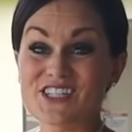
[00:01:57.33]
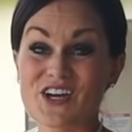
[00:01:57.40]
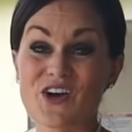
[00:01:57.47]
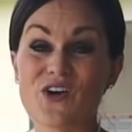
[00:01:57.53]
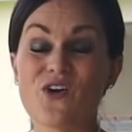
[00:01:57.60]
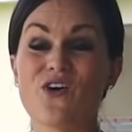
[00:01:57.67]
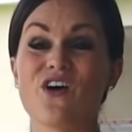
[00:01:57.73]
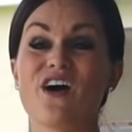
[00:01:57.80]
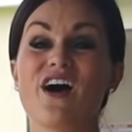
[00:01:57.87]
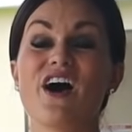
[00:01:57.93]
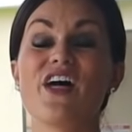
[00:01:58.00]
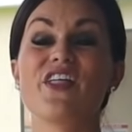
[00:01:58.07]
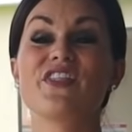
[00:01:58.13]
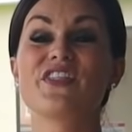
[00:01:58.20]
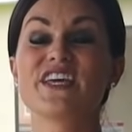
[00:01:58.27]
So
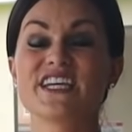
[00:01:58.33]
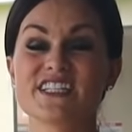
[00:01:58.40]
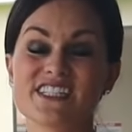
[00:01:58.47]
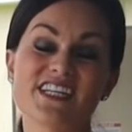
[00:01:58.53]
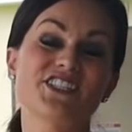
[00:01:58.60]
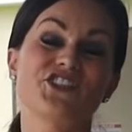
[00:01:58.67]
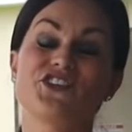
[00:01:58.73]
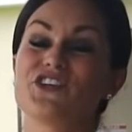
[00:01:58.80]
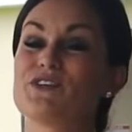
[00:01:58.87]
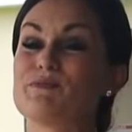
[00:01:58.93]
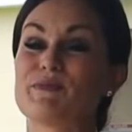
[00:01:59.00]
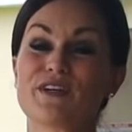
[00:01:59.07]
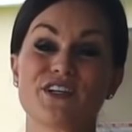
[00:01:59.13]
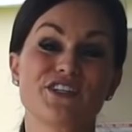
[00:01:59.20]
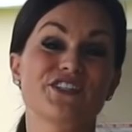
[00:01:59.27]
the industrial
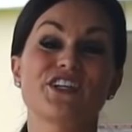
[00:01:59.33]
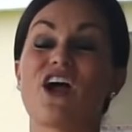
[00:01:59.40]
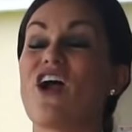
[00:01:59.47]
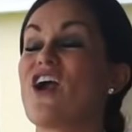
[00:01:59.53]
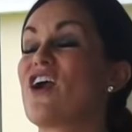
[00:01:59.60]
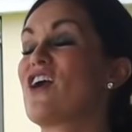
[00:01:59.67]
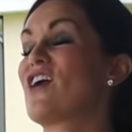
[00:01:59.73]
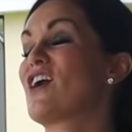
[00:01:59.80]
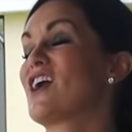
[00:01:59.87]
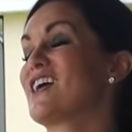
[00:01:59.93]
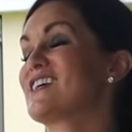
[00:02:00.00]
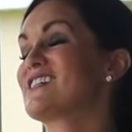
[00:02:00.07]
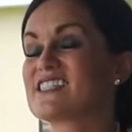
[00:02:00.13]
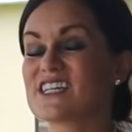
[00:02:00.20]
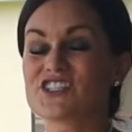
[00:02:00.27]
mirrors are
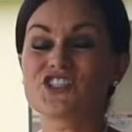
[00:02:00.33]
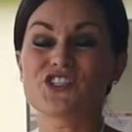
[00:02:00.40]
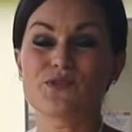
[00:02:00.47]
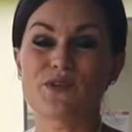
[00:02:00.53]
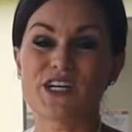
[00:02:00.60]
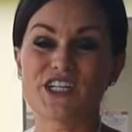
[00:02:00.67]
such the